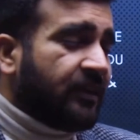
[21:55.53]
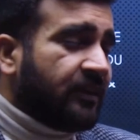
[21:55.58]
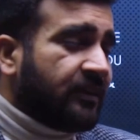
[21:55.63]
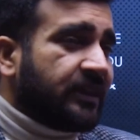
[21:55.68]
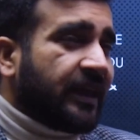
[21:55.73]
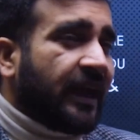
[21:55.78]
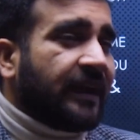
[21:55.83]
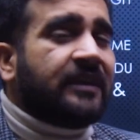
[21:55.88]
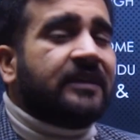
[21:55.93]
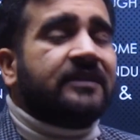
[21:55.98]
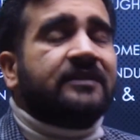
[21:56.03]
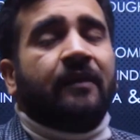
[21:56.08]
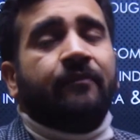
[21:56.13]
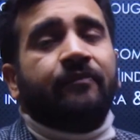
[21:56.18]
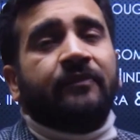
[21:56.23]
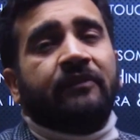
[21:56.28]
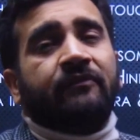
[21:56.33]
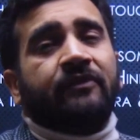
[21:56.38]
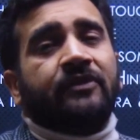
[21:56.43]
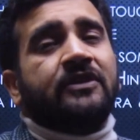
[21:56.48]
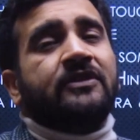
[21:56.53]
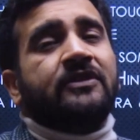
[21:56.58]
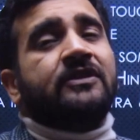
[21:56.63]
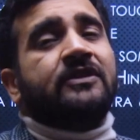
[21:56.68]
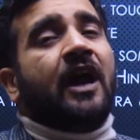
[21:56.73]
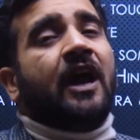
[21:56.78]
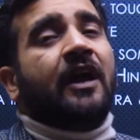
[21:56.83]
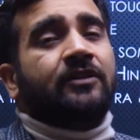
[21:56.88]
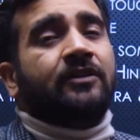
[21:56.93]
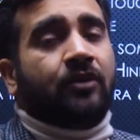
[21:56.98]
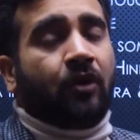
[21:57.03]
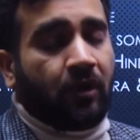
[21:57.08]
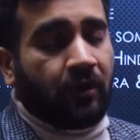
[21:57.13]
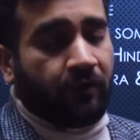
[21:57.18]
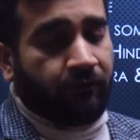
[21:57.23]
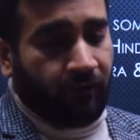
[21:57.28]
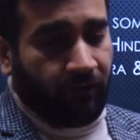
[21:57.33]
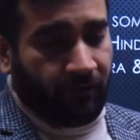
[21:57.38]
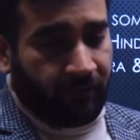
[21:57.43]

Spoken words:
that is something which is uncalled for.